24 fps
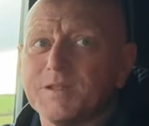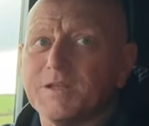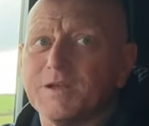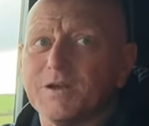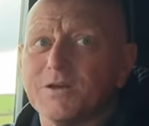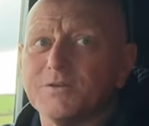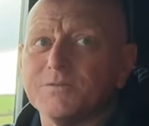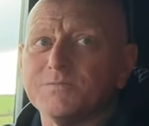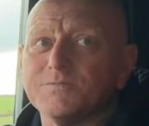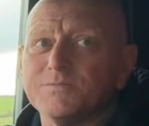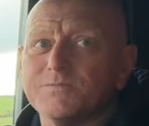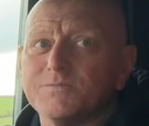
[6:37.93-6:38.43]
you
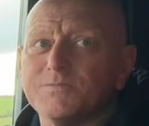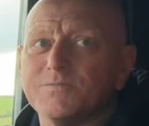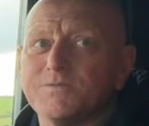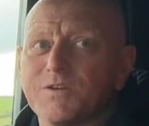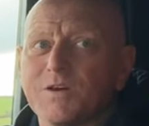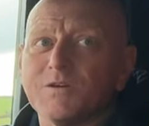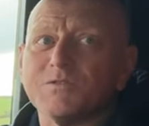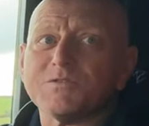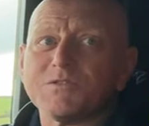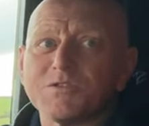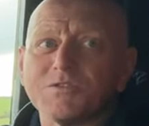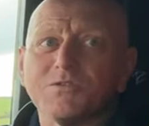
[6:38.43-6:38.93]
know
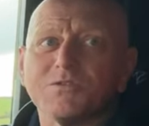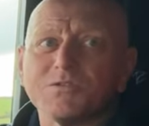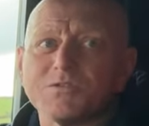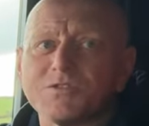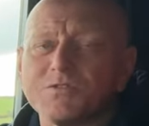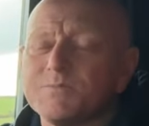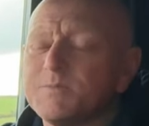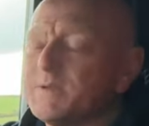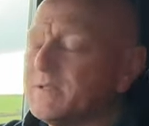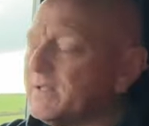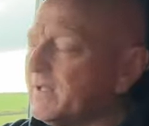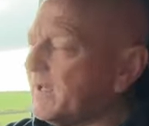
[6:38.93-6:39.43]
VOSA or
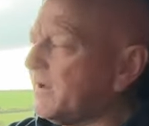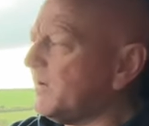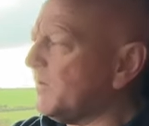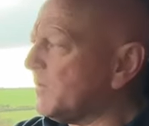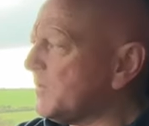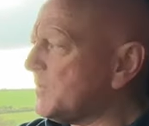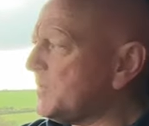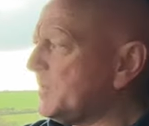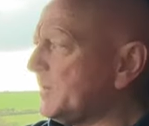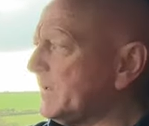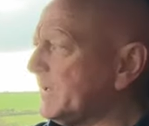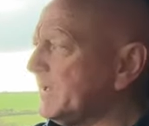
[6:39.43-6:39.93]
somebody like, or
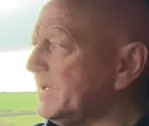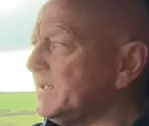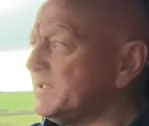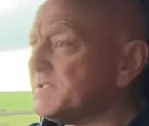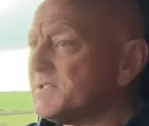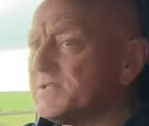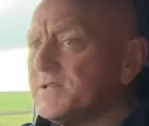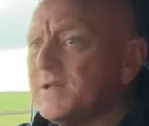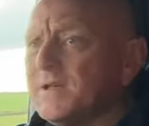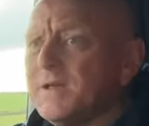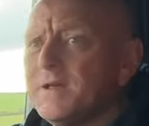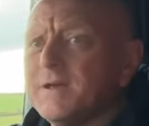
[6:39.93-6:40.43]
the
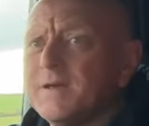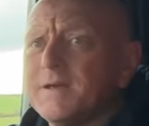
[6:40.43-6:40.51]
police,